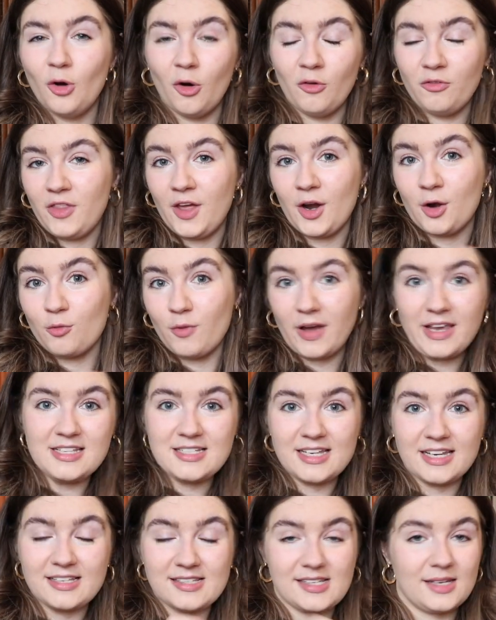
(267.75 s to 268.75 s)
of their
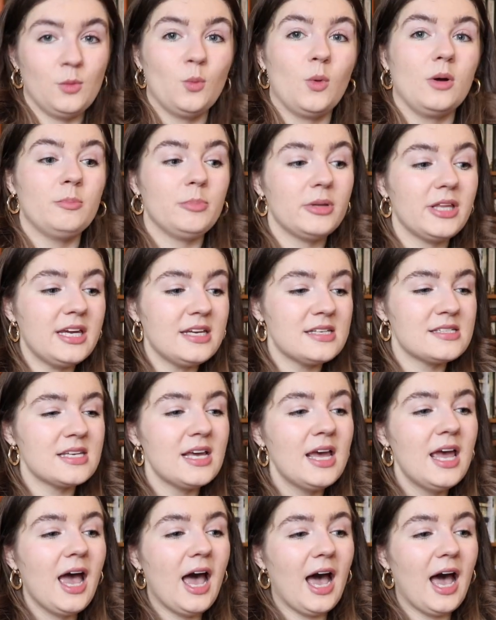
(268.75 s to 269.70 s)
writings in one place,